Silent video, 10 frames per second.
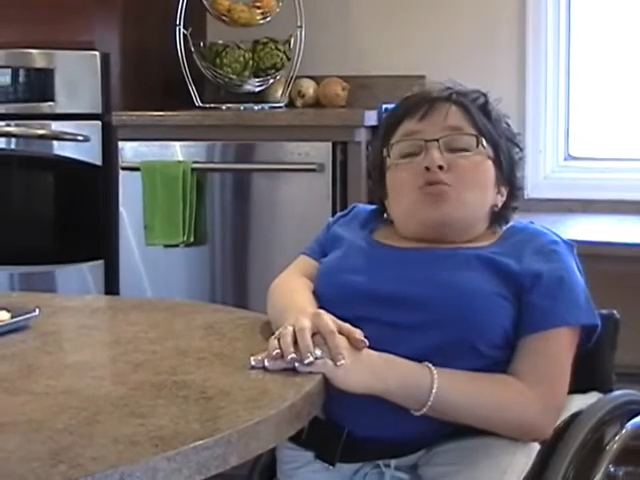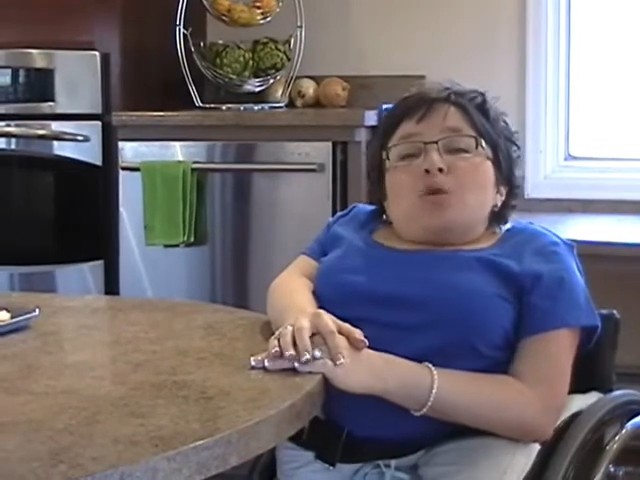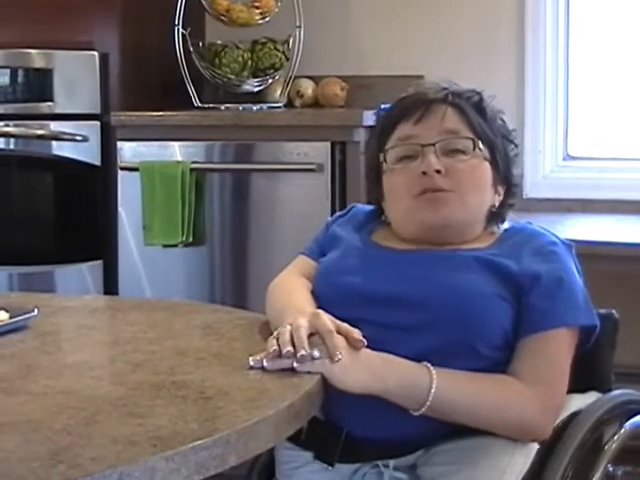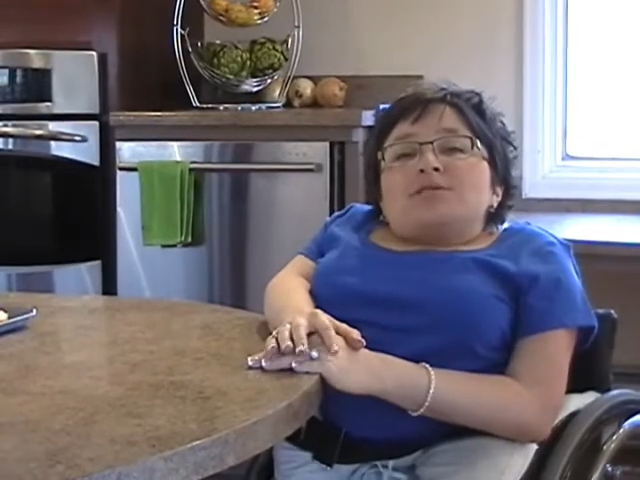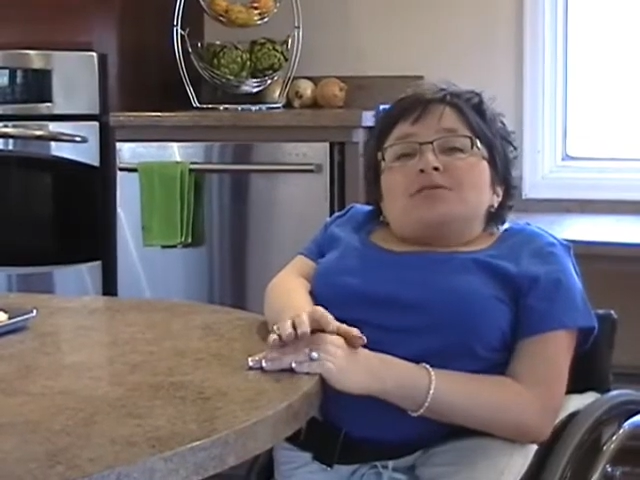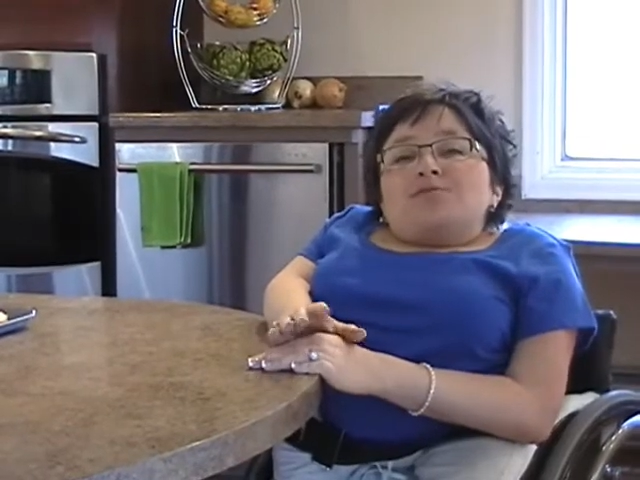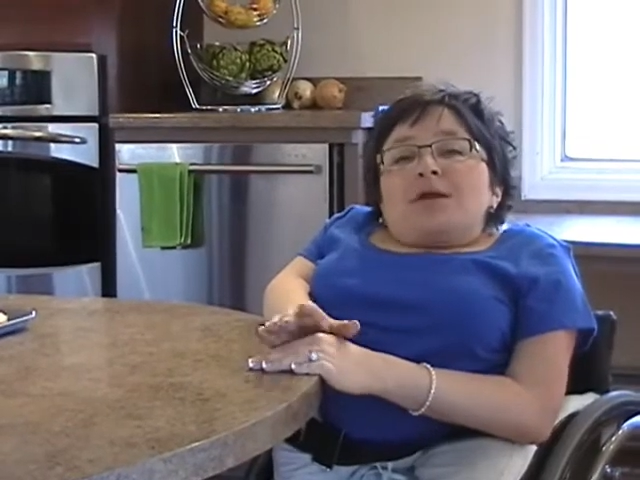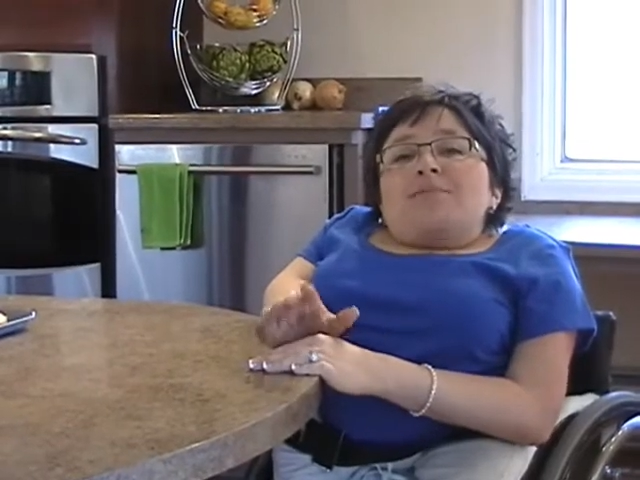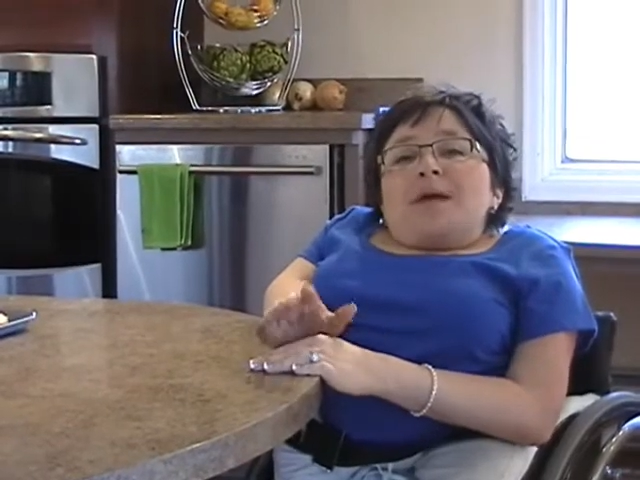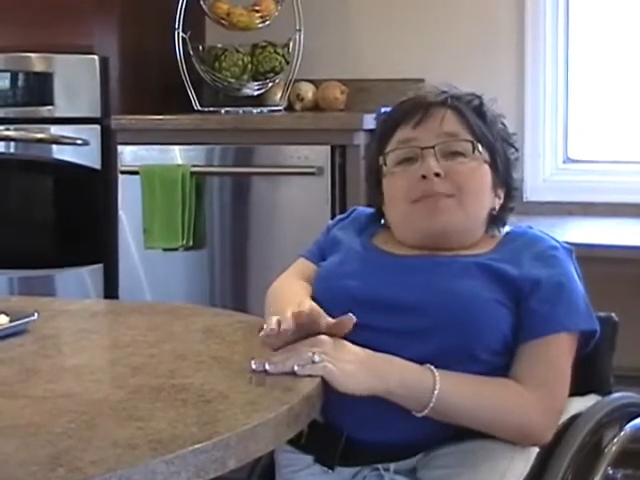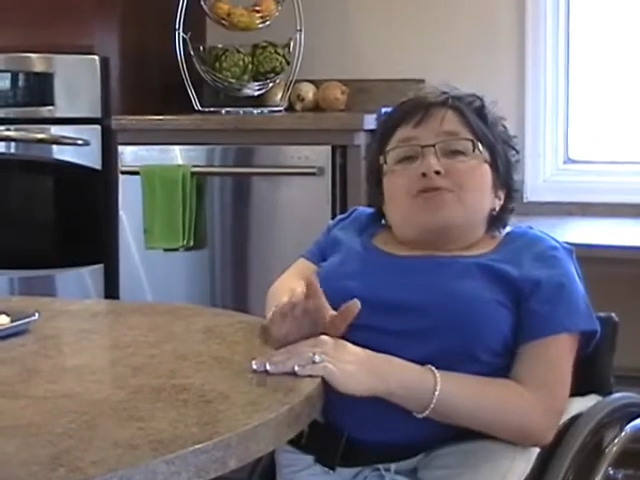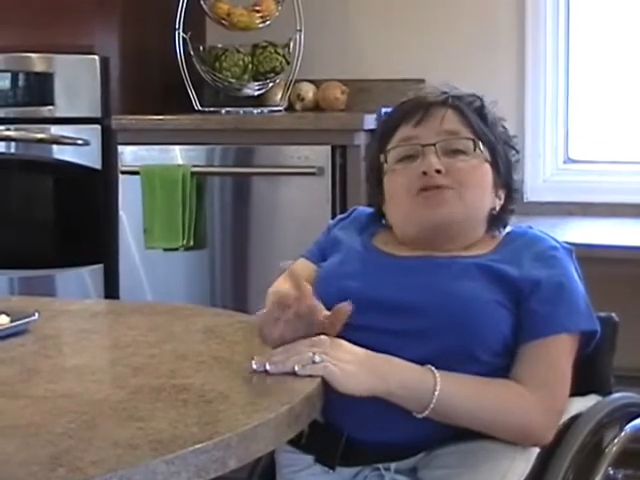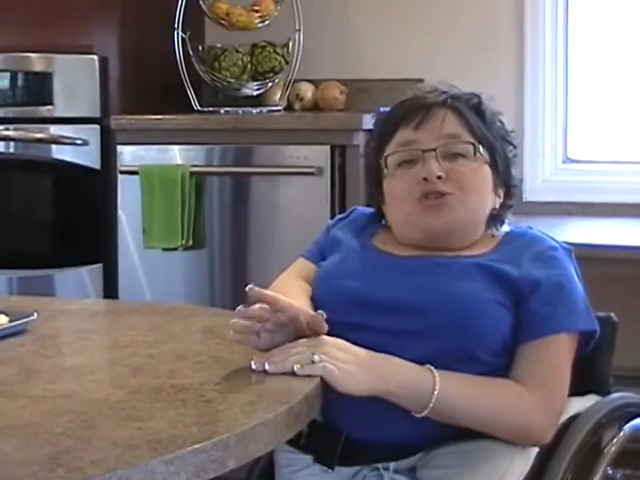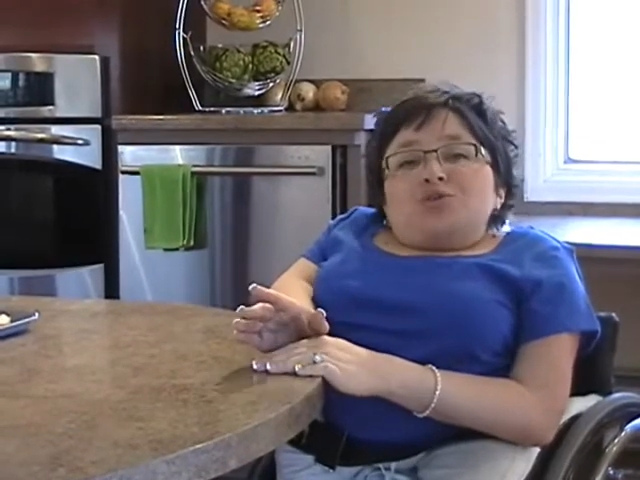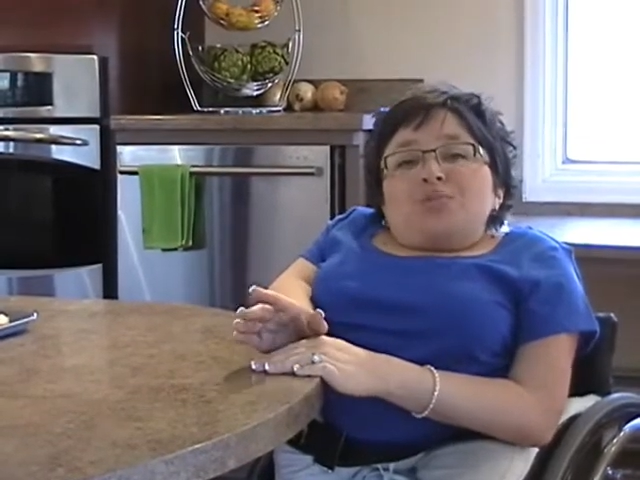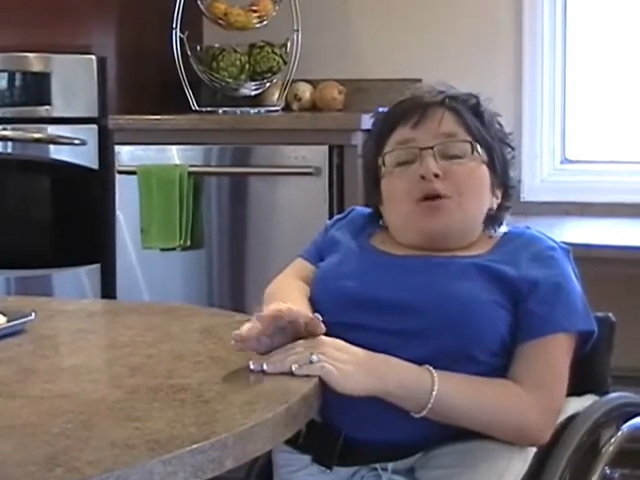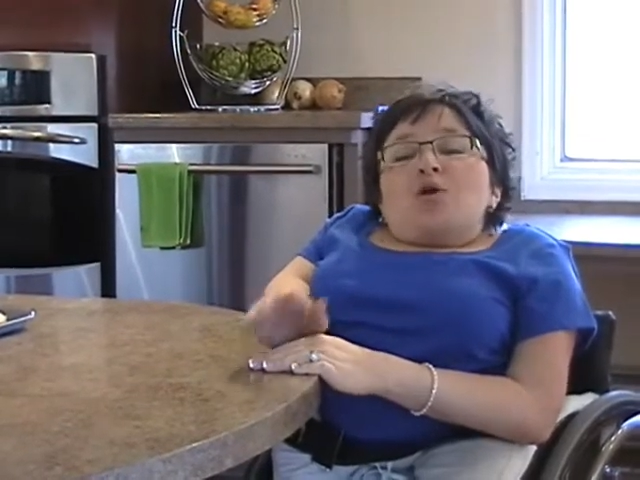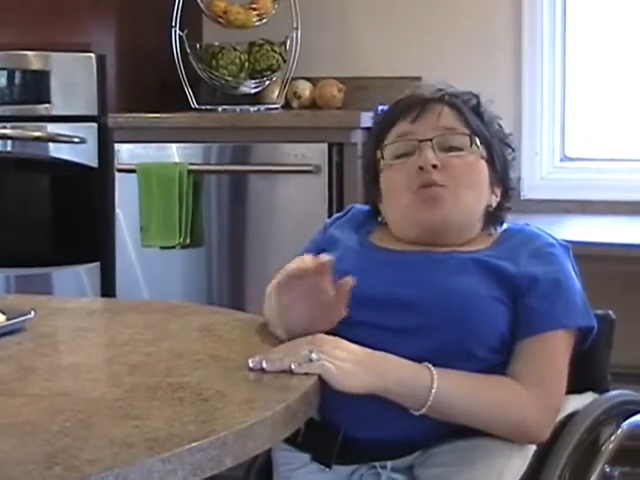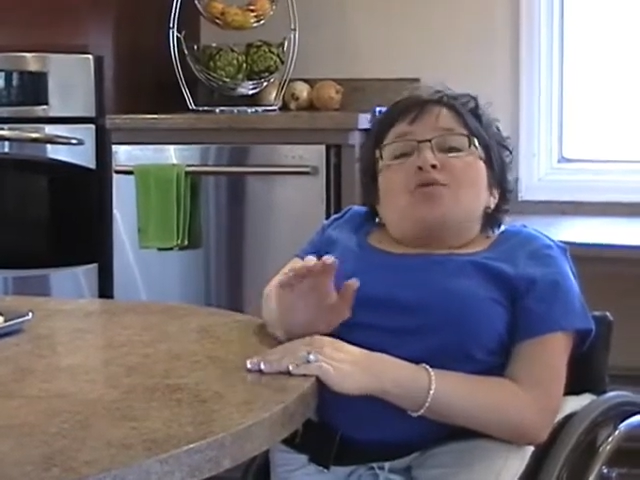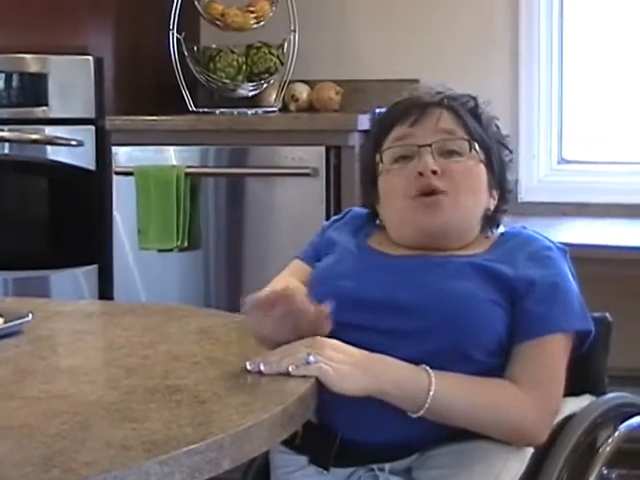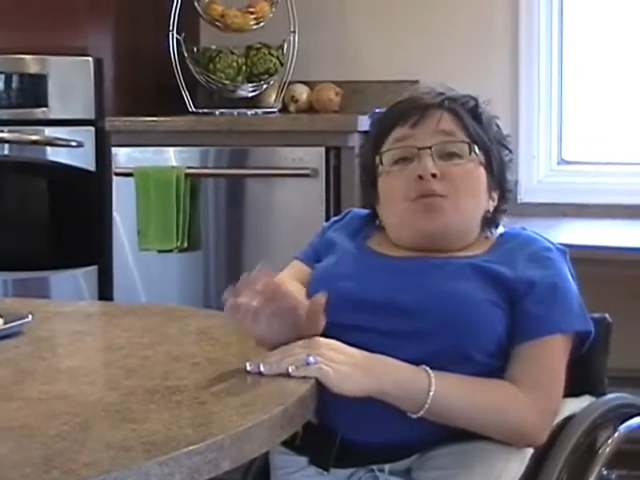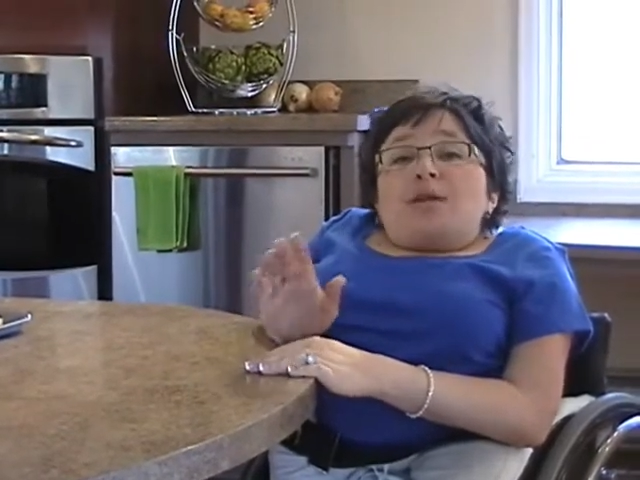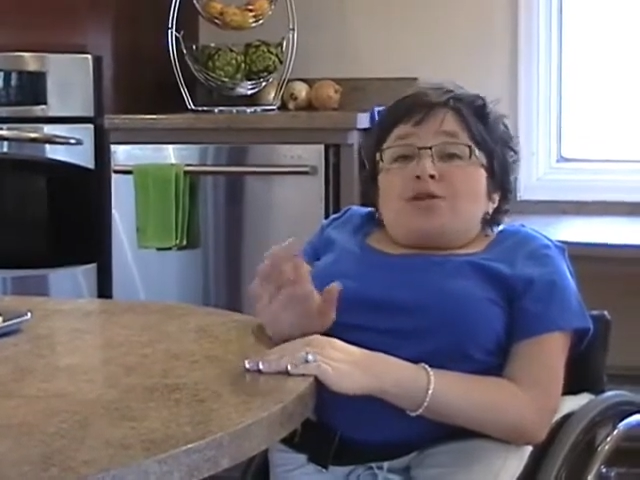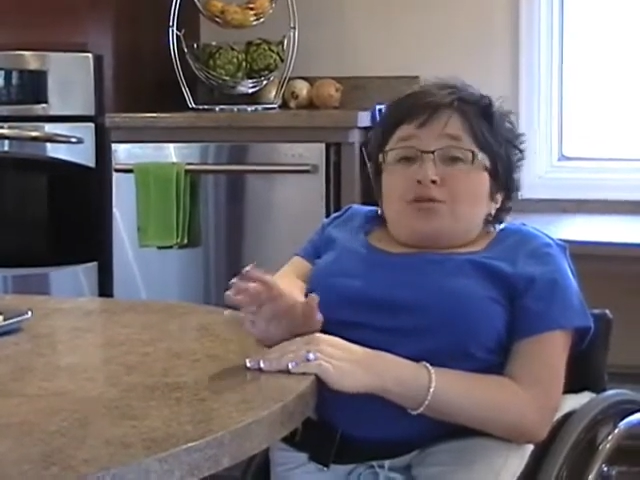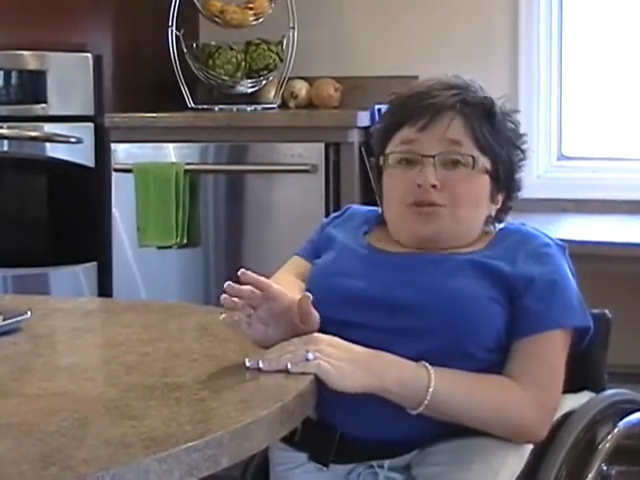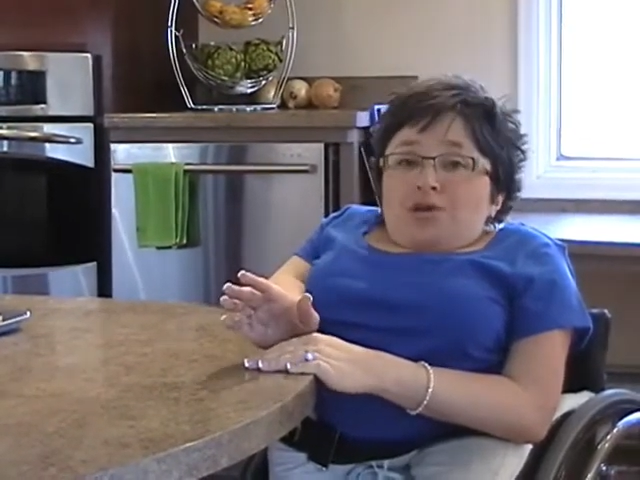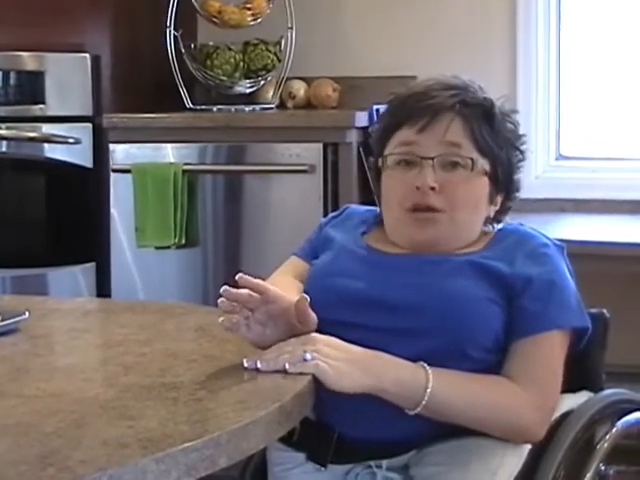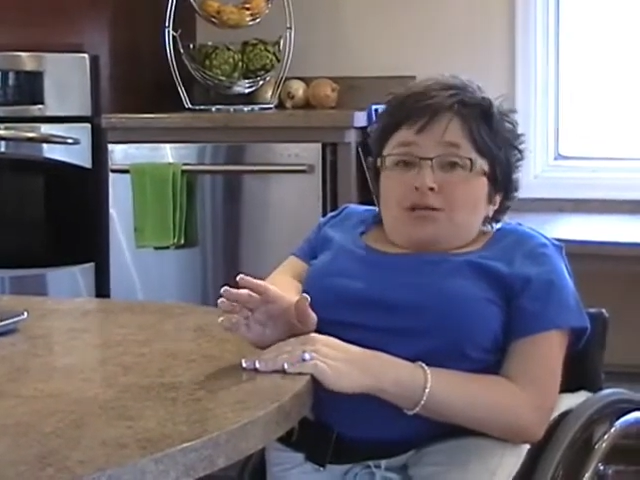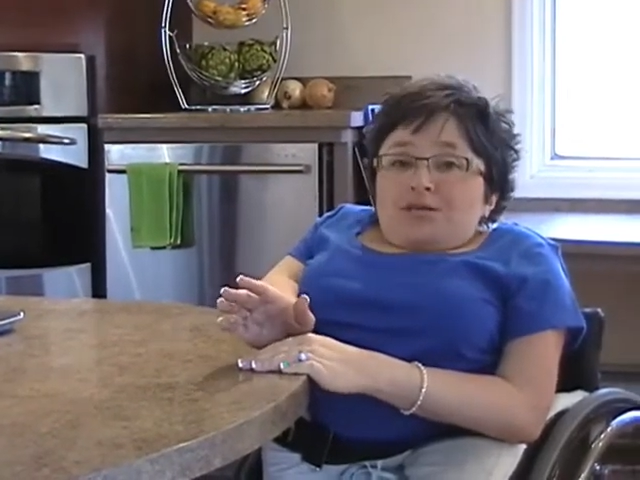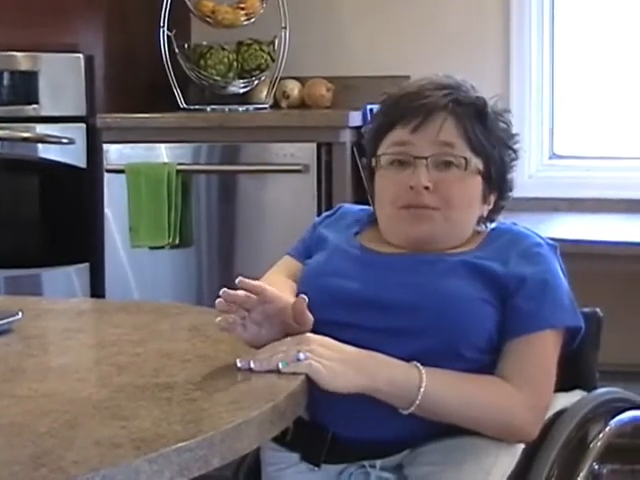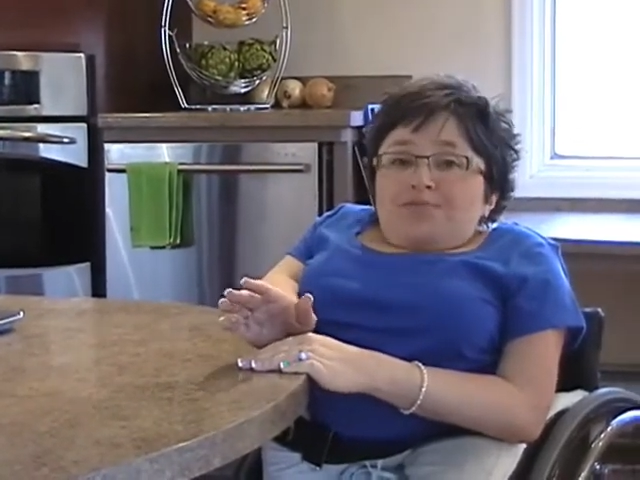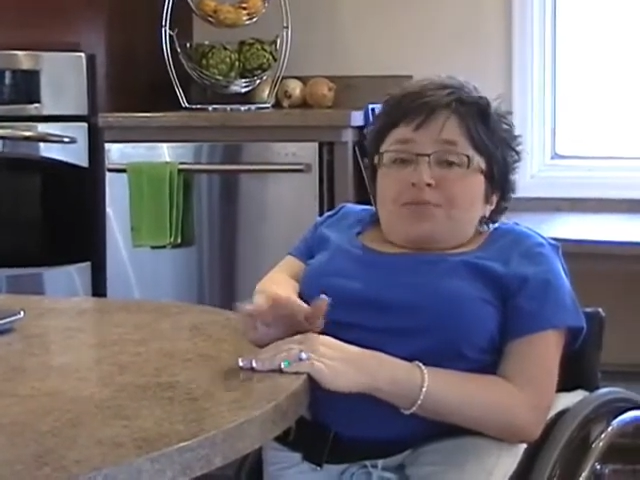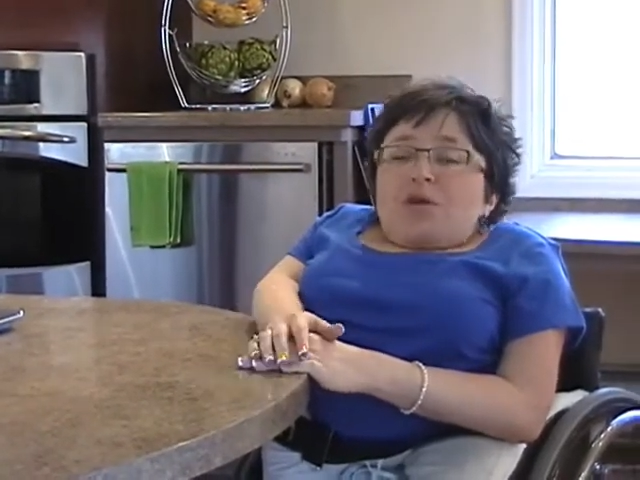roasted red pepper soup with homemade croutons.